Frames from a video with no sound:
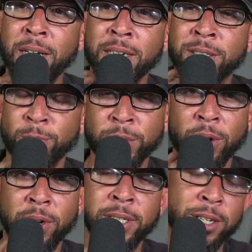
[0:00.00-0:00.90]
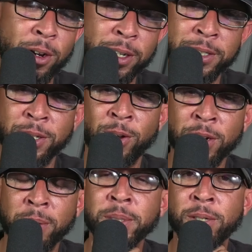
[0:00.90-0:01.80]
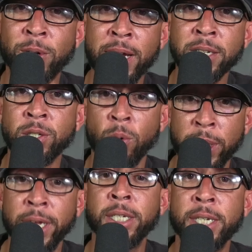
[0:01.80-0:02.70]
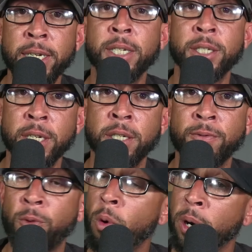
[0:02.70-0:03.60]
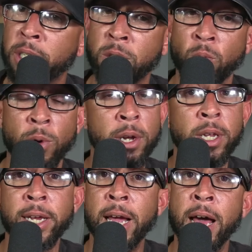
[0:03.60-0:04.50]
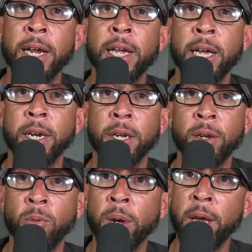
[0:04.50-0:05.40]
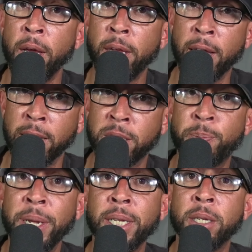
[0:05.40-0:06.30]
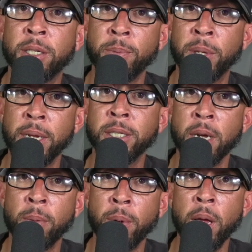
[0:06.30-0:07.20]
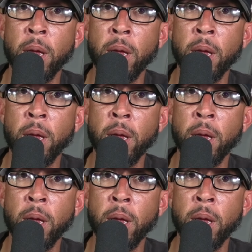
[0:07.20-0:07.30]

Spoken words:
So it's all coming to an end. So in this season, season 4, it's really got to hit. You got to speed some things up.